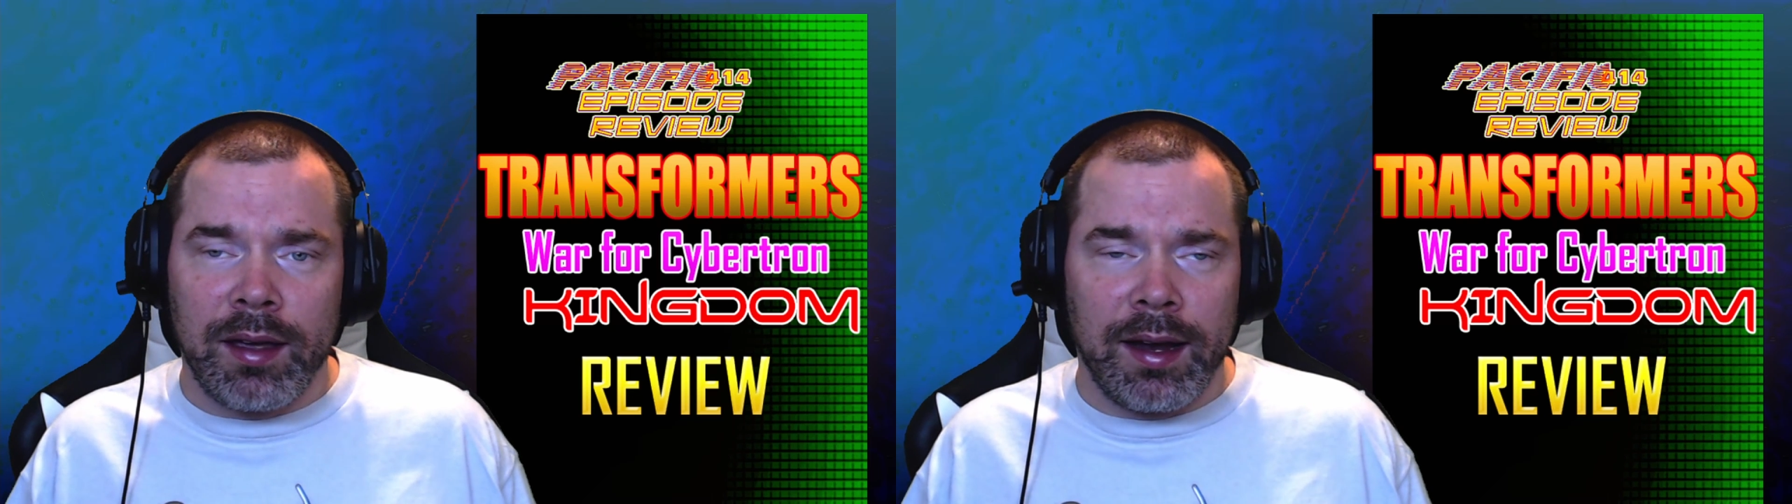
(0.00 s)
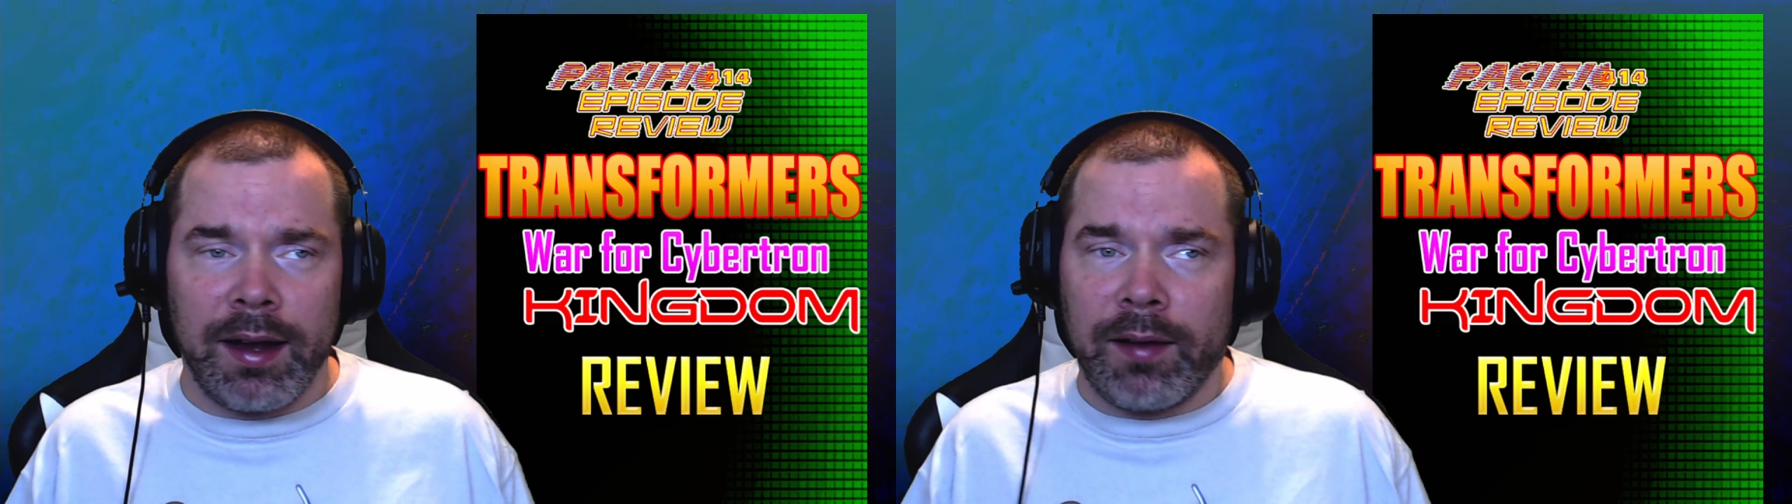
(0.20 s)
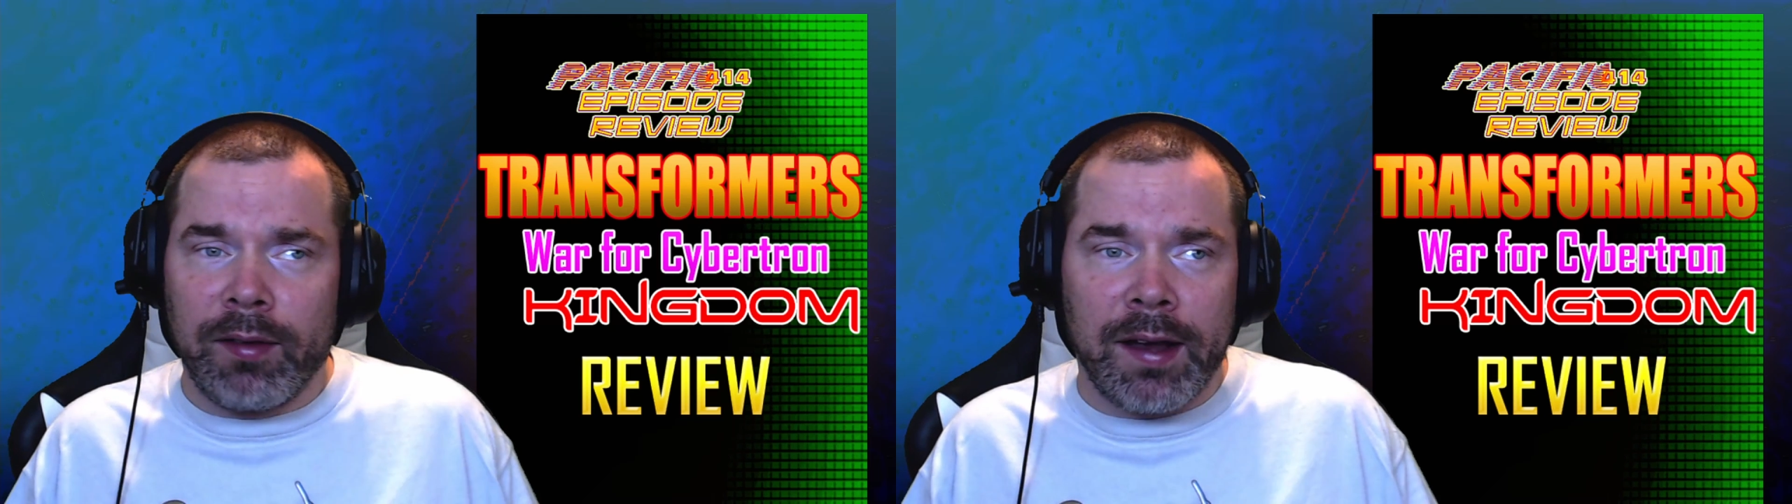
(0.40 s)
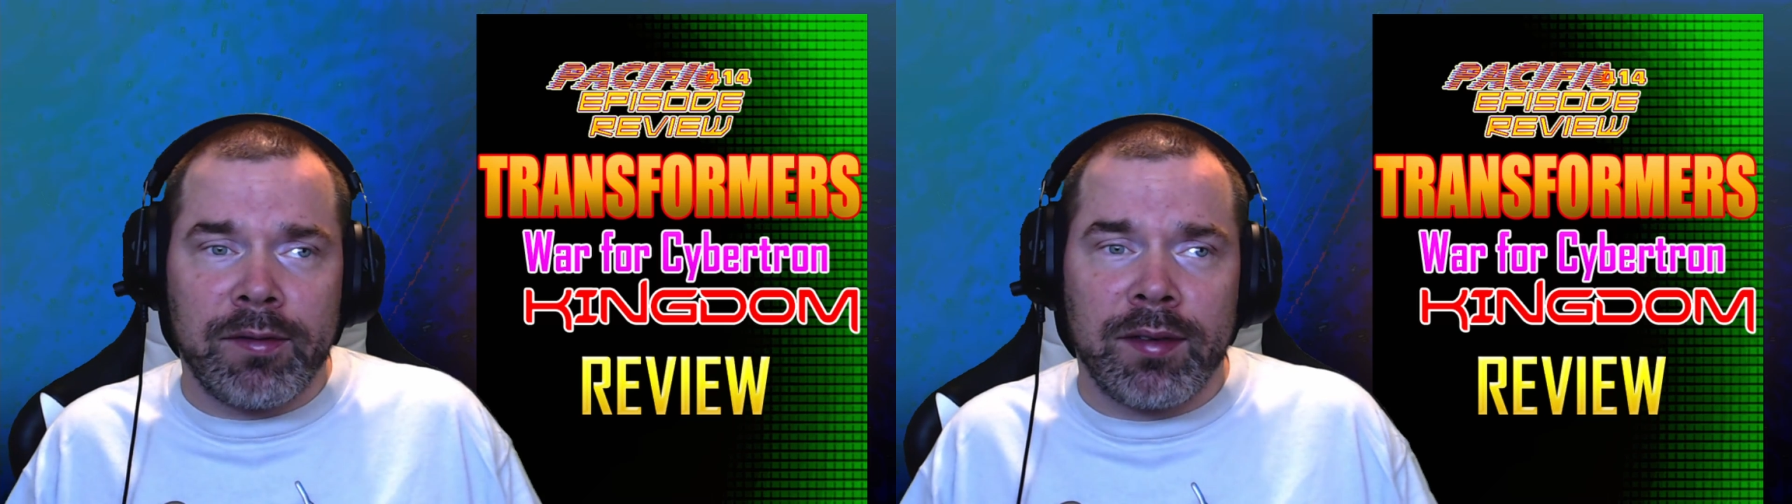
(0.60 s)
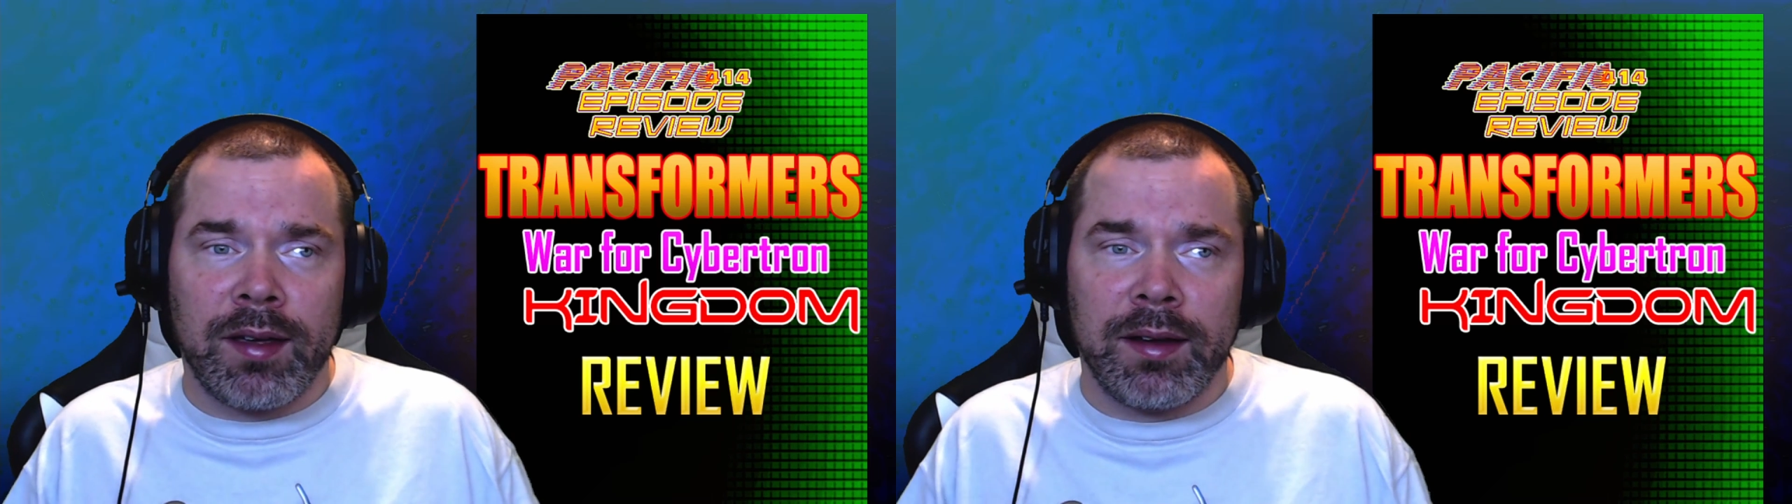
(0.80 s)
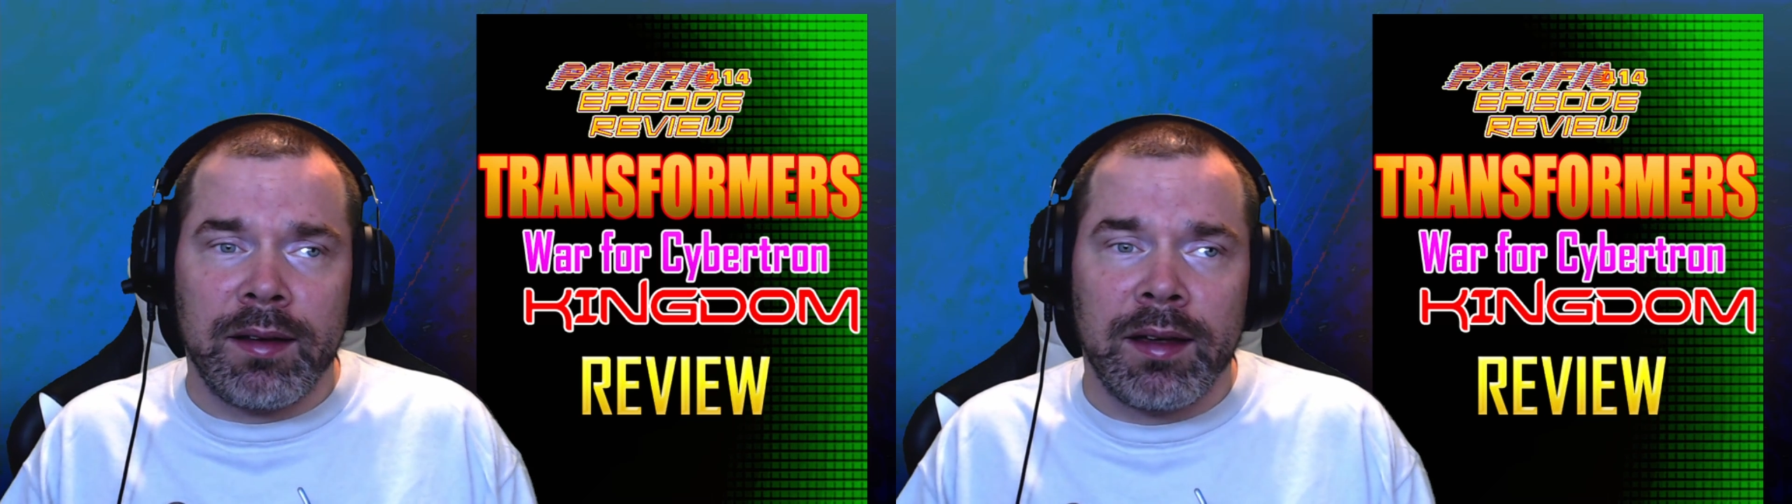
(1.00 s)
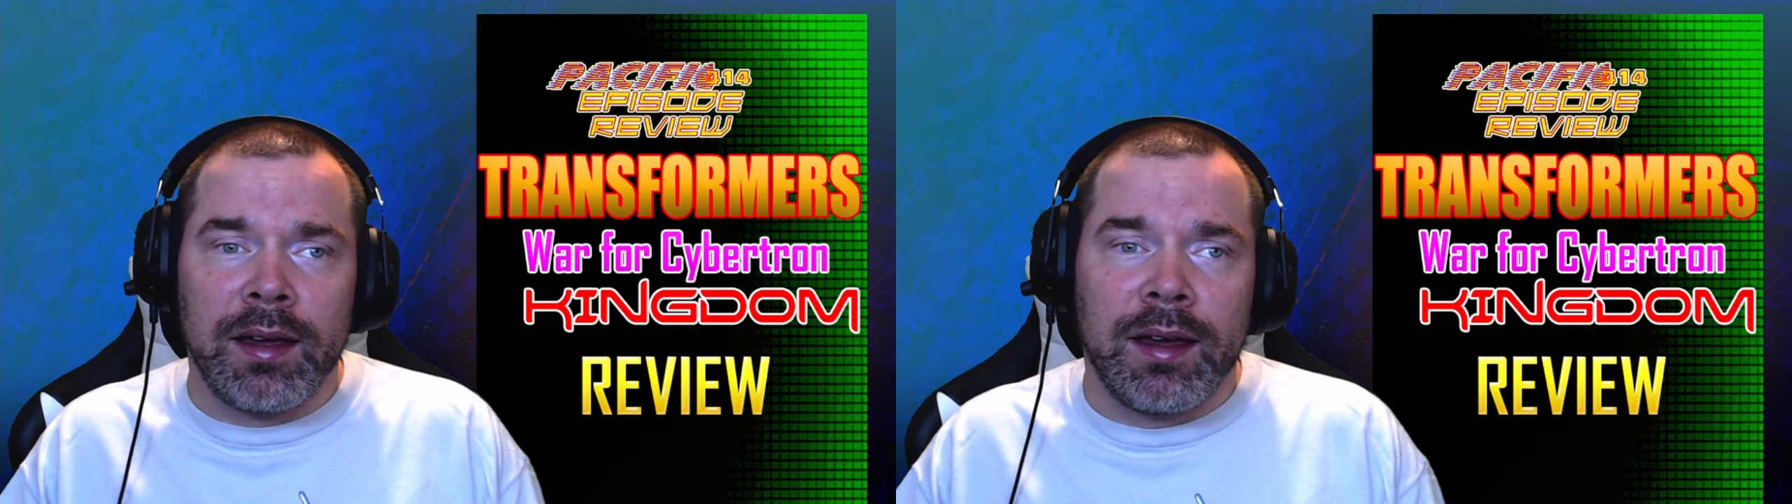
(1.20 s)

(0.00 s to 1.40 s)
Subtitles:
and like I said